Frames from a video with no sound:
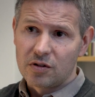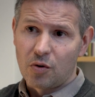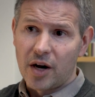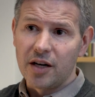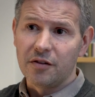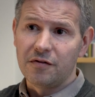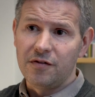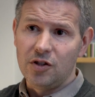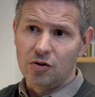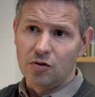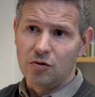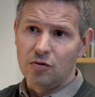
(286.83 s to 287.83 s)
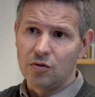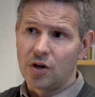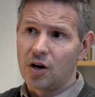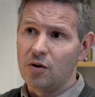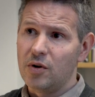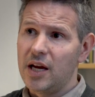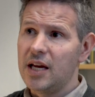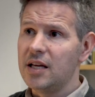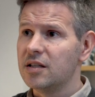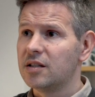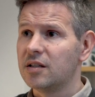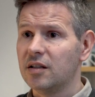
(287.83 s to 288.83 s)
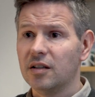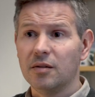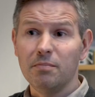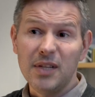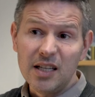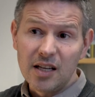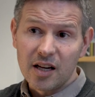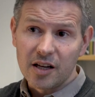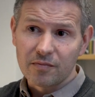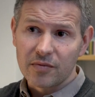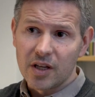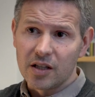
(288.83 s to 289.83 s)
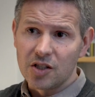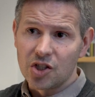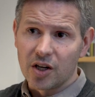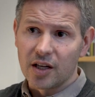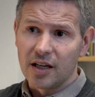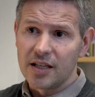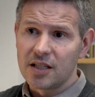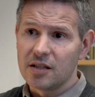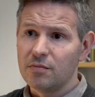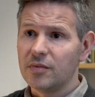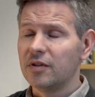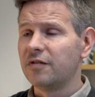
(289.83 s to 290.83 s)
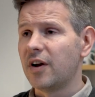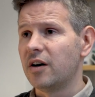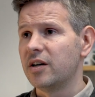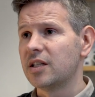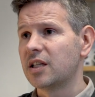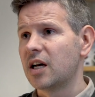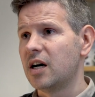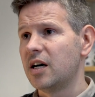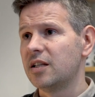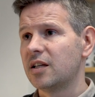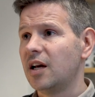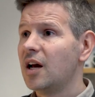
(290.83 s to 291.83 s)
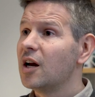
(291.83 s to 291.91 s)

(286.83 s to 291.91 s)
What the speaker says: quite a few go into media and journalism of various kinds.